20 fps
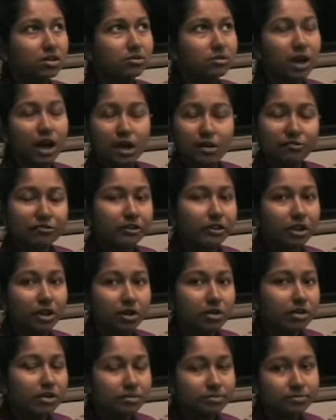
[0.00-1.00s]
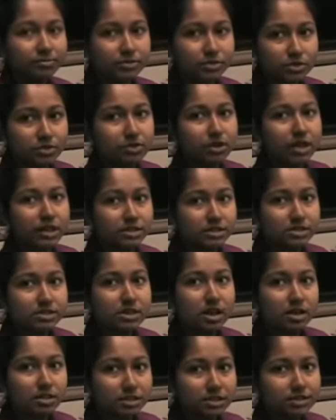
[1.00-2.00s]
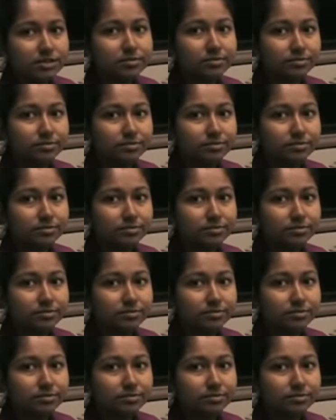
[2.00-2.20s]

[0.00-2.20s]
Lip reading: half an hour to get started.